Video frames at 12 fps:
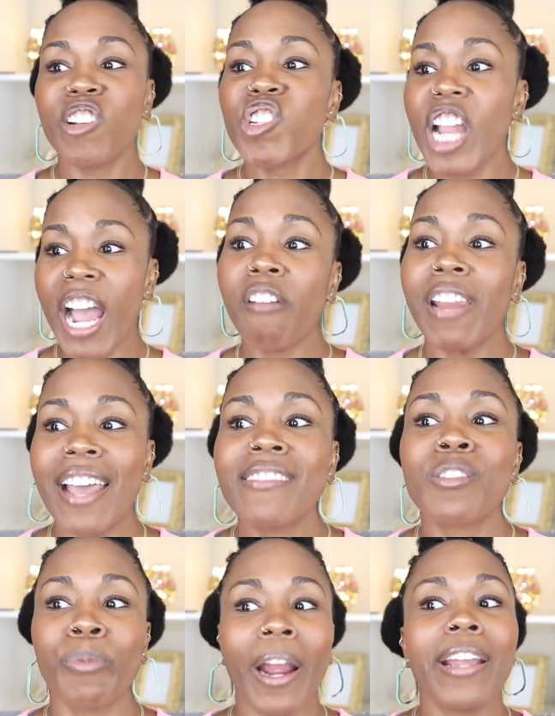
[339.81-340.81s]
A child
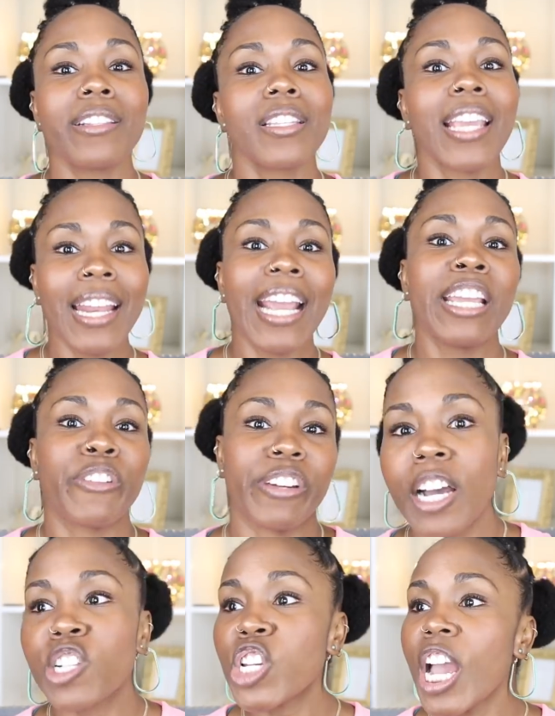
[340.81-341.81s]
has the right to get
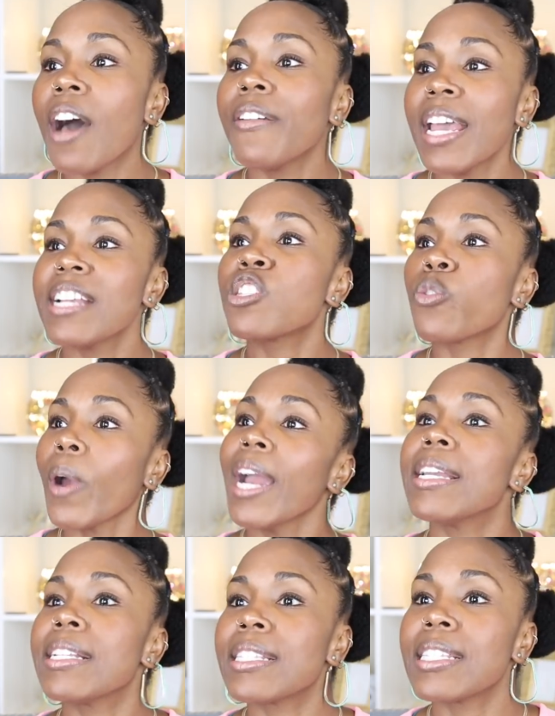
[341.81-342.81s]
angry. A child has the
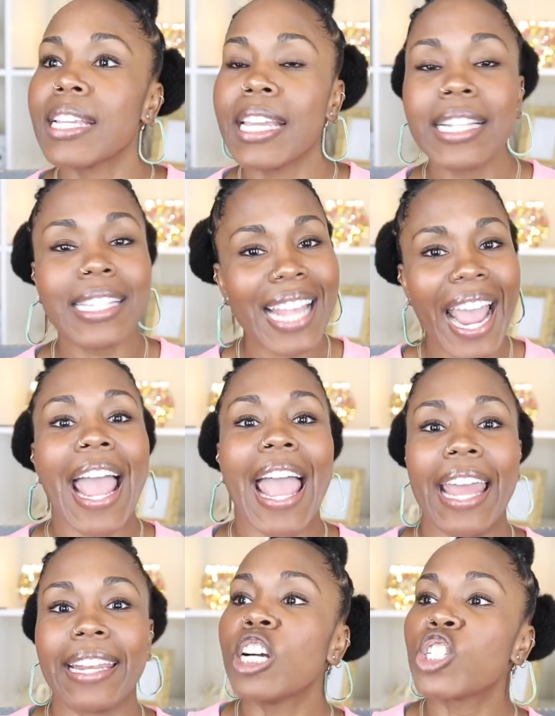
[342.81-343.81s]
right to get sad.